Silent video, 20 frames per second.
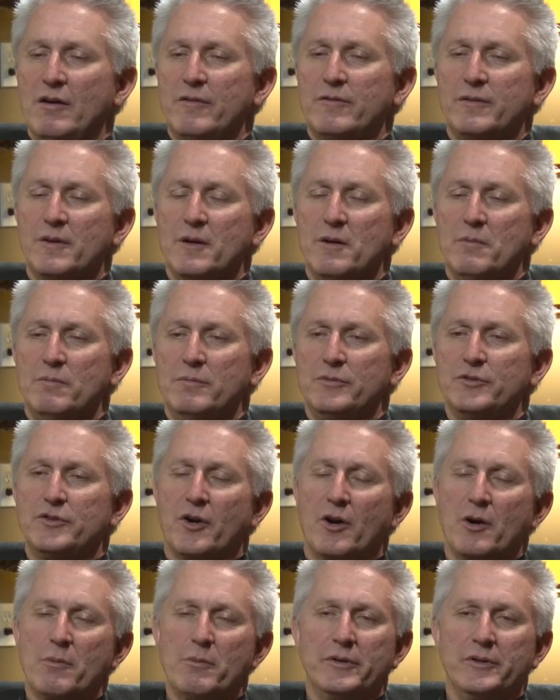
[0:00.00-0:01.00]
from
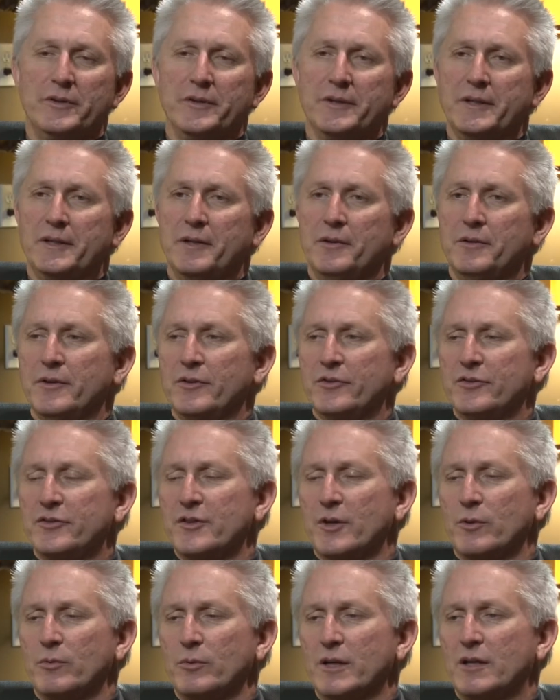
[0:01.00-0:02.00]
terminal illness,
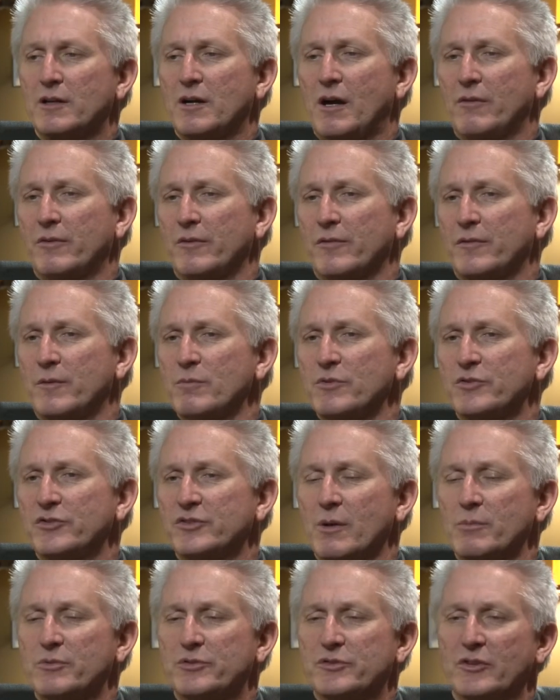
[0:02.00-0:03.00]
they'll recover from
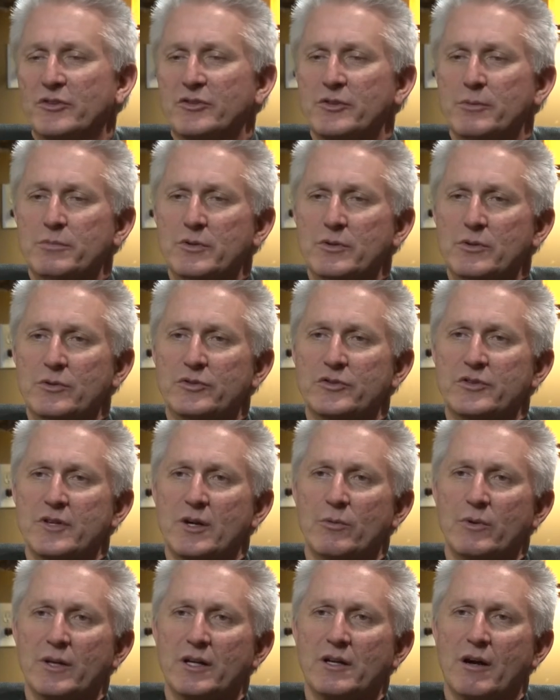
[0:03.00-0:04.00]
substance abuse,
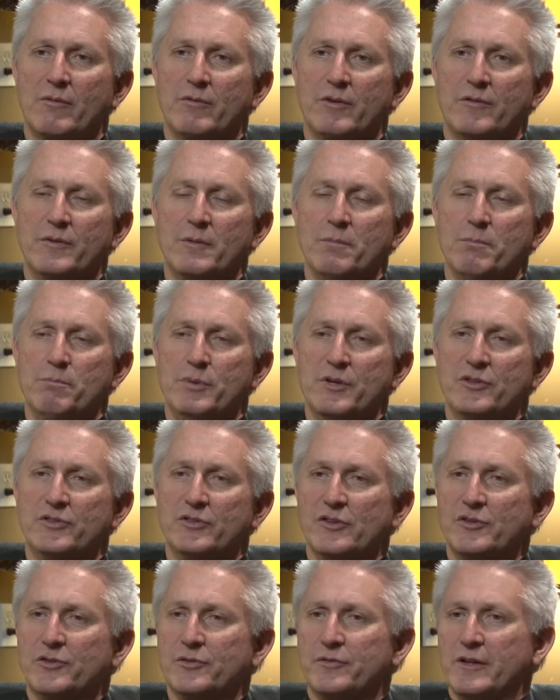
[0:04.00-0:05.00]
they'll recover from
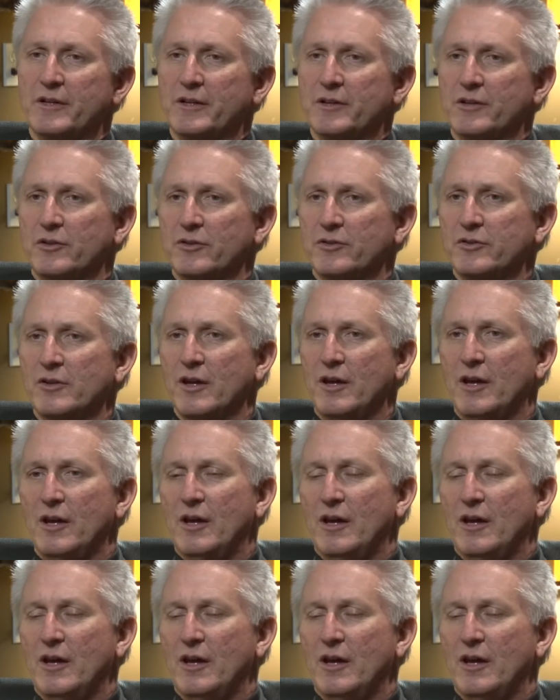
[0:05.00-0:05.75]
business failures,